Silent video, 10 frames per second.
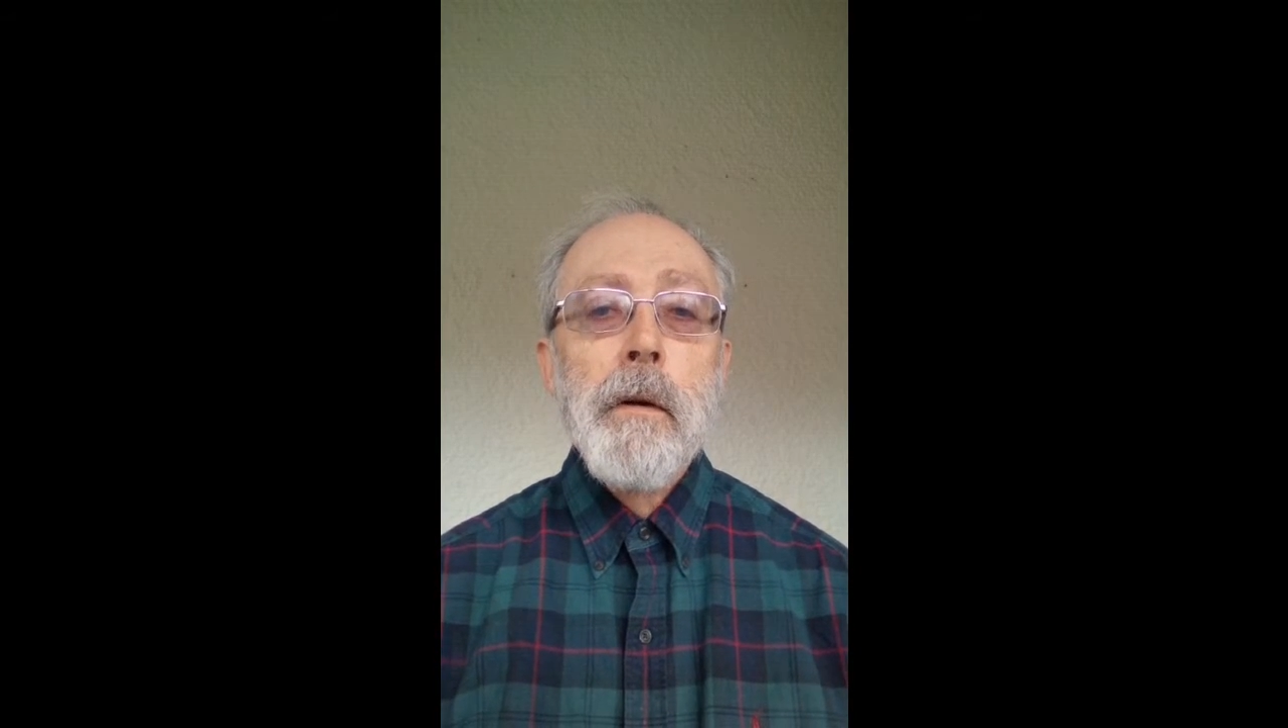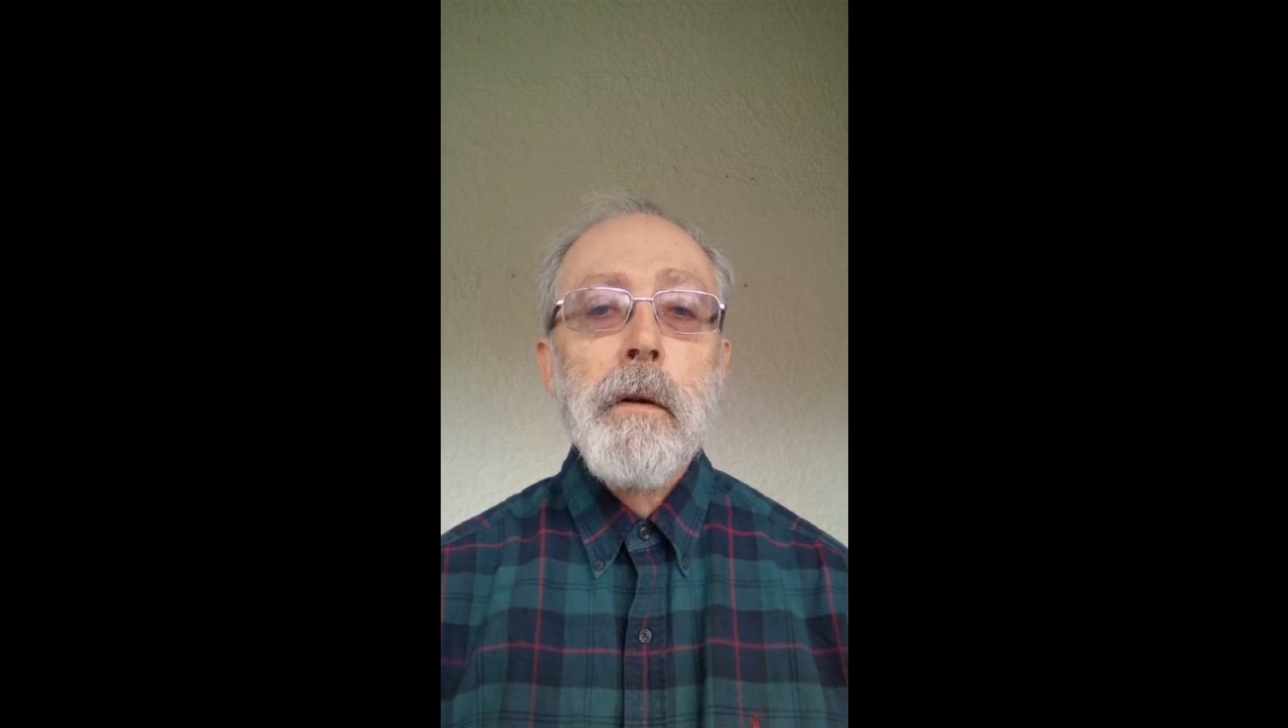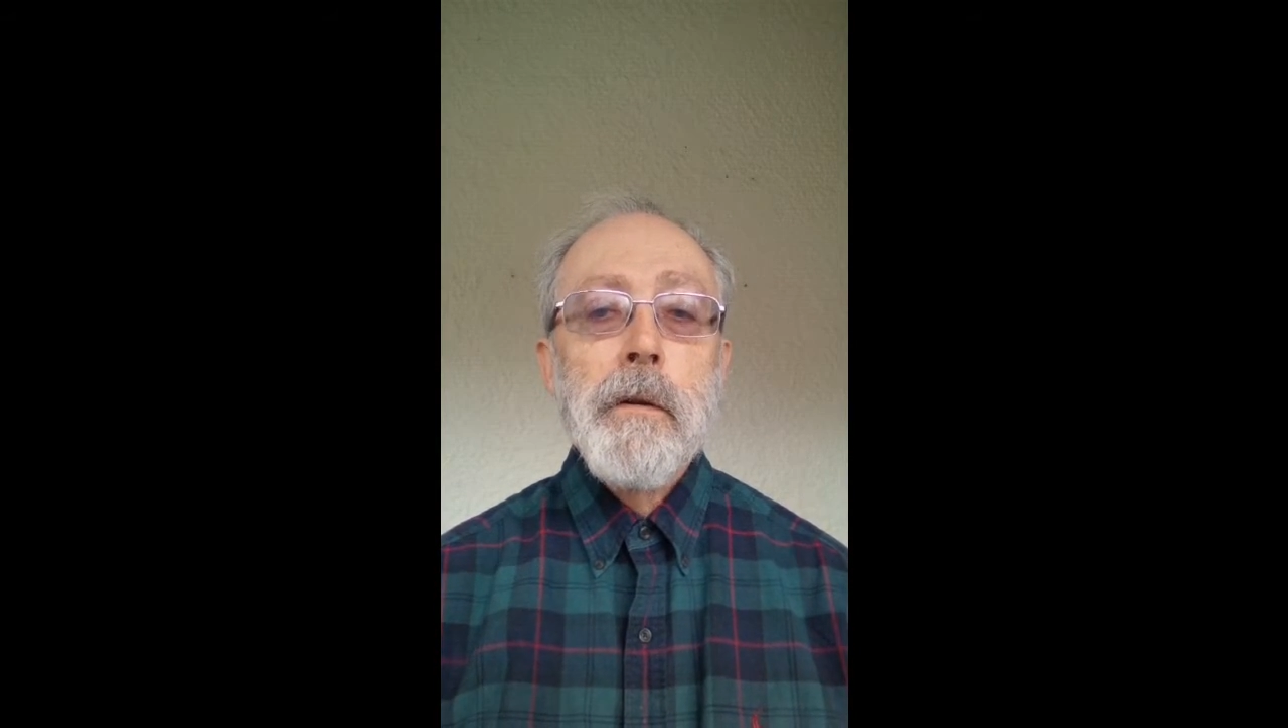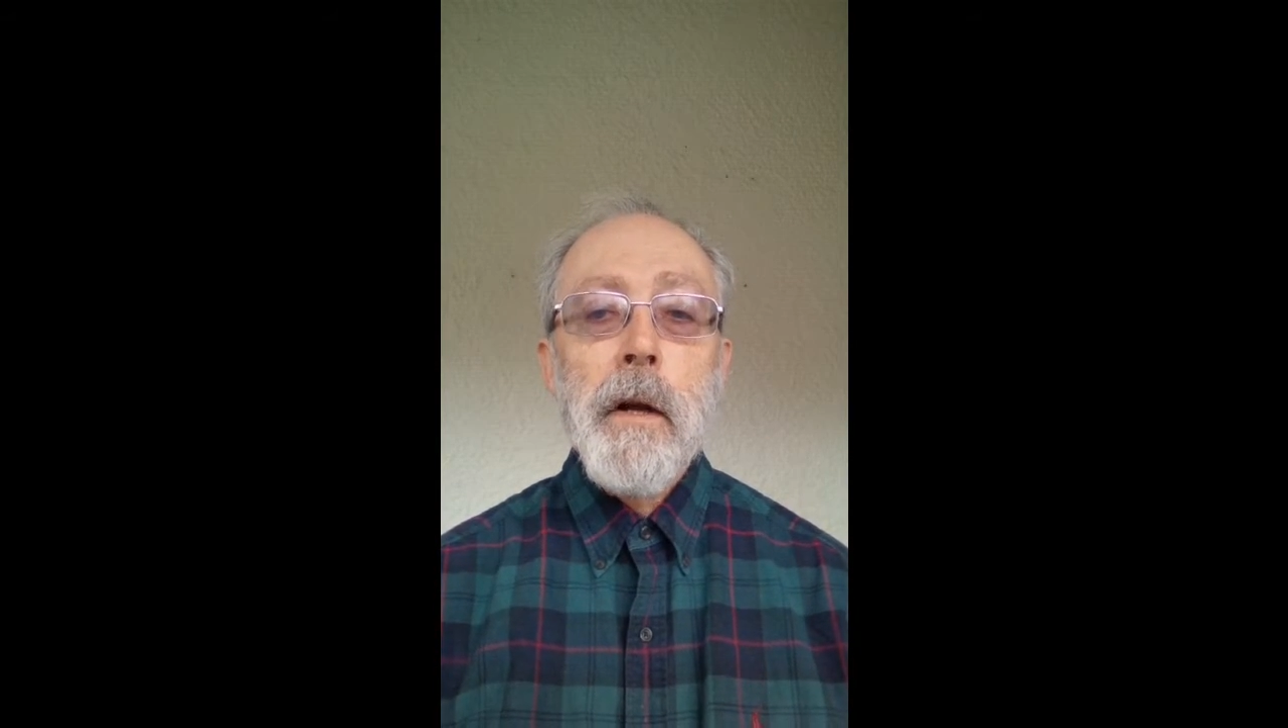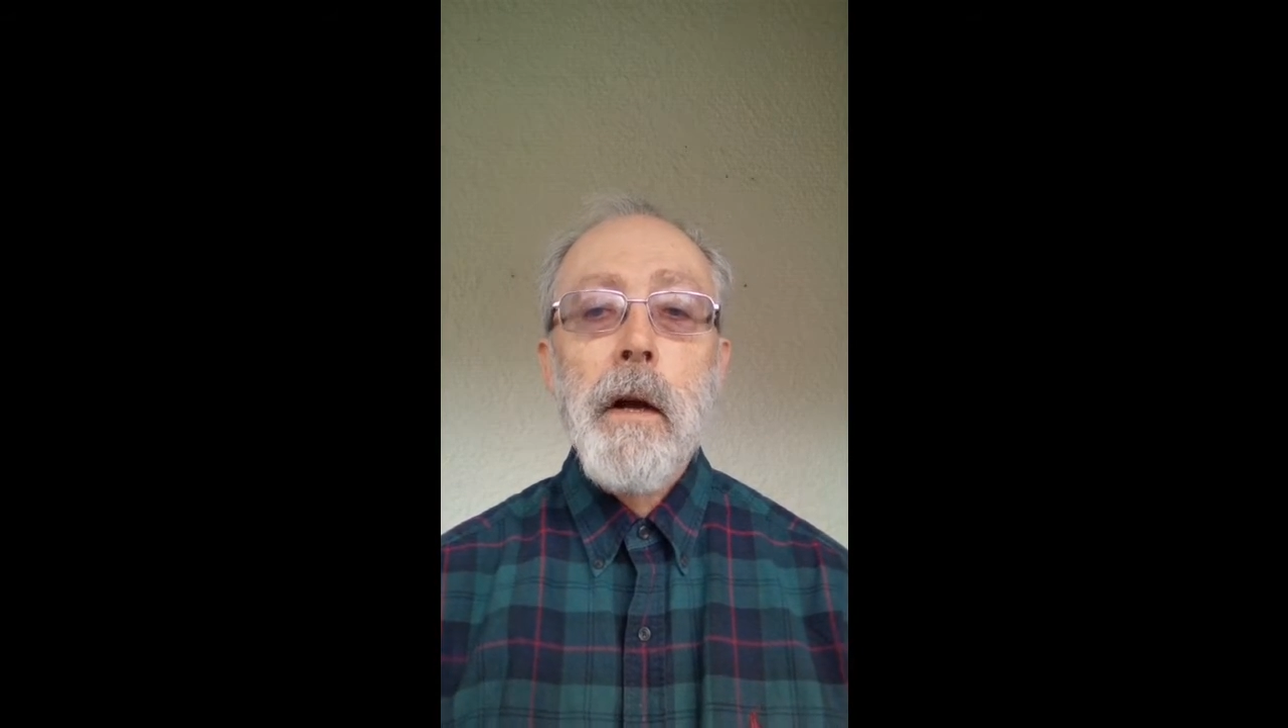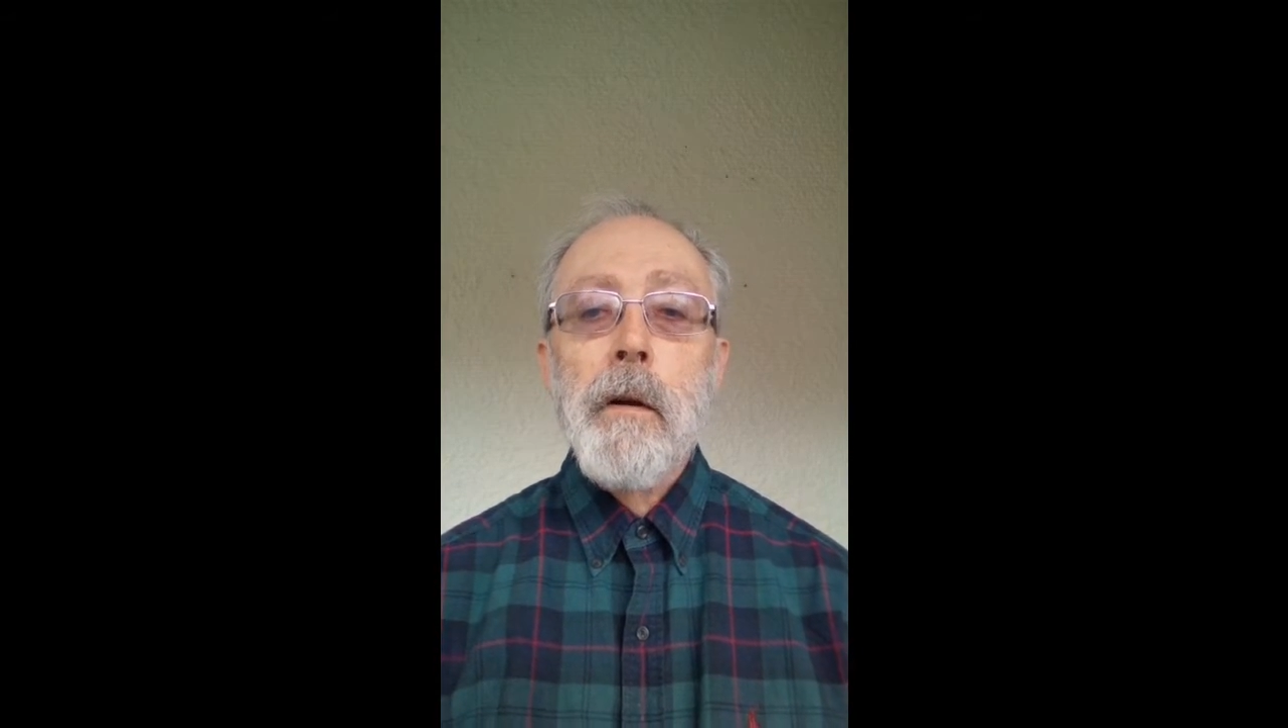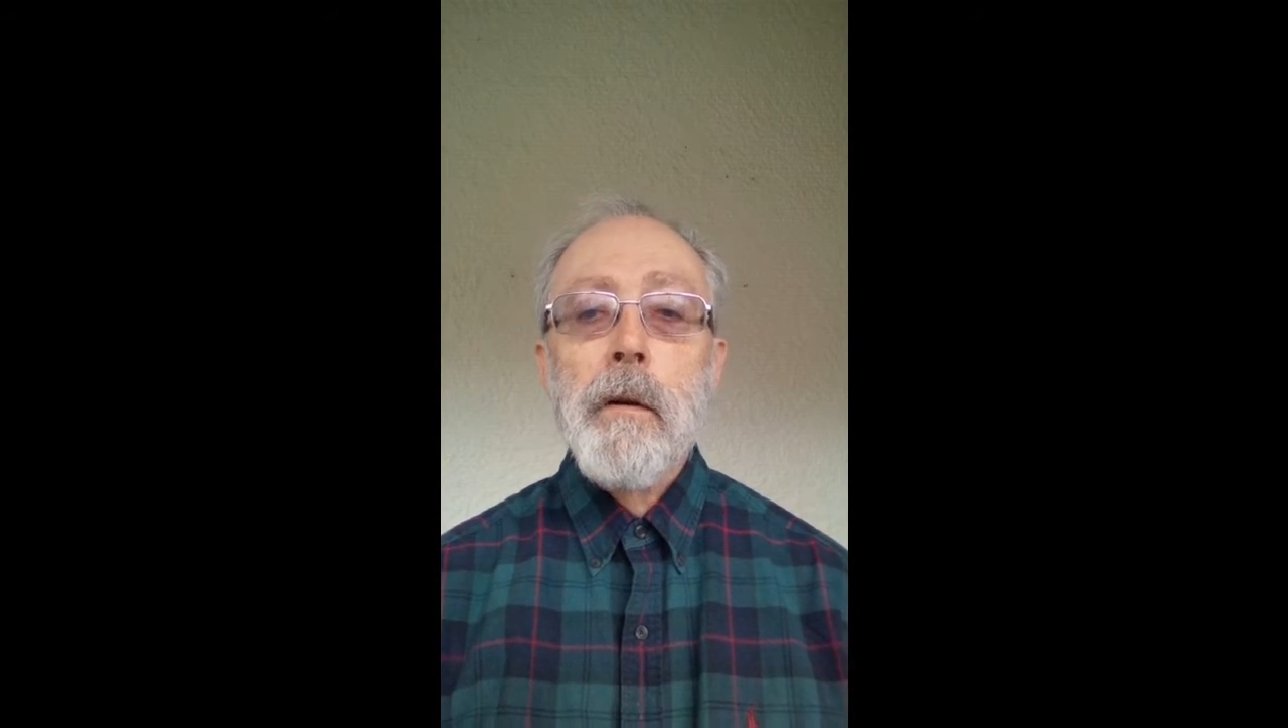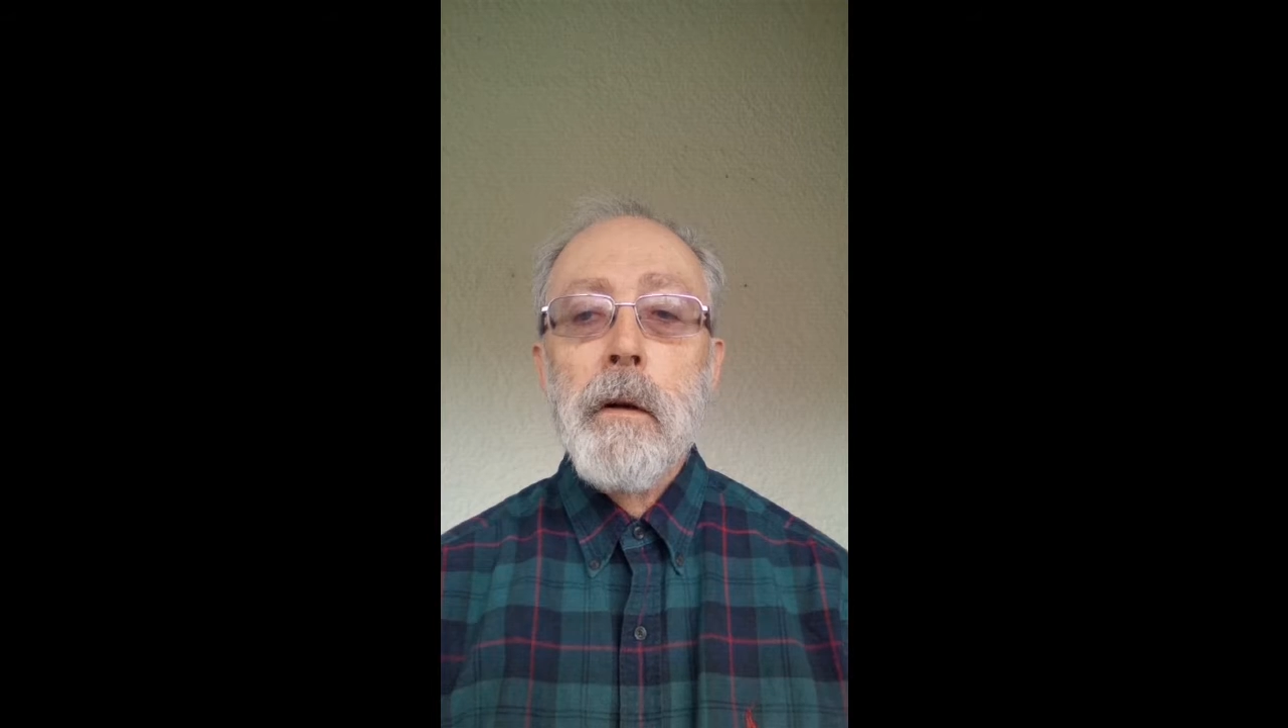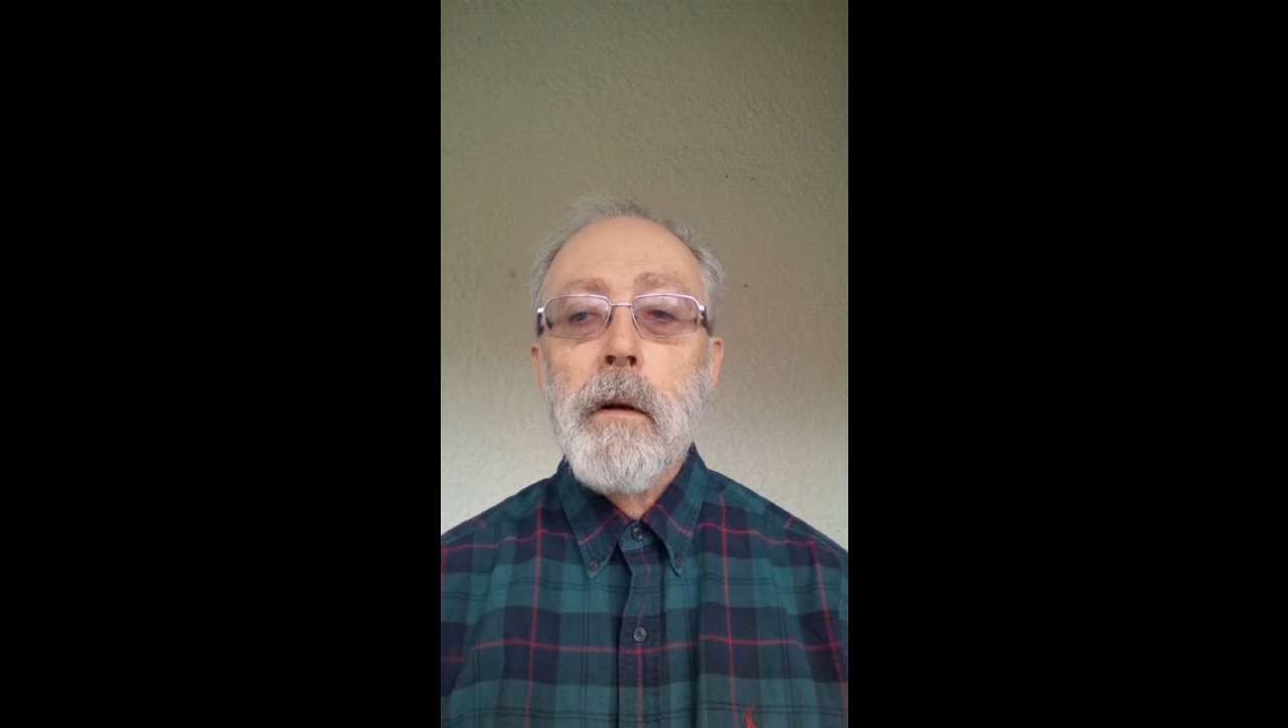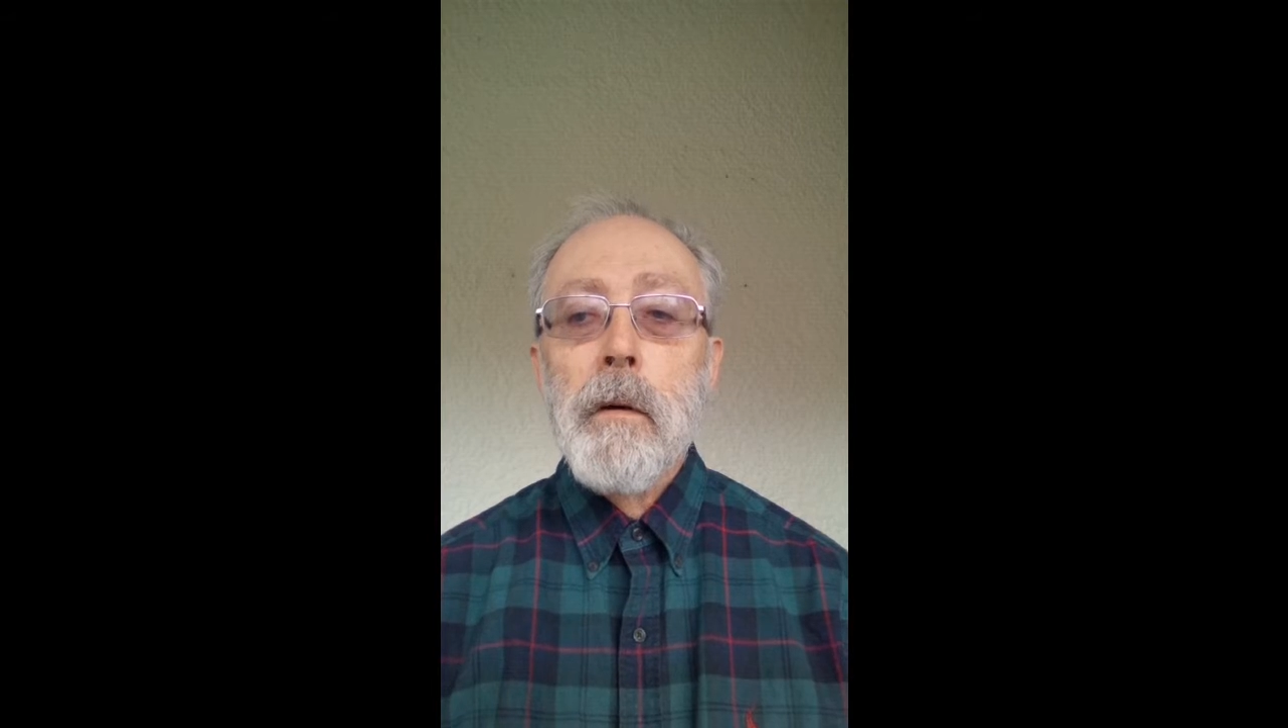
understand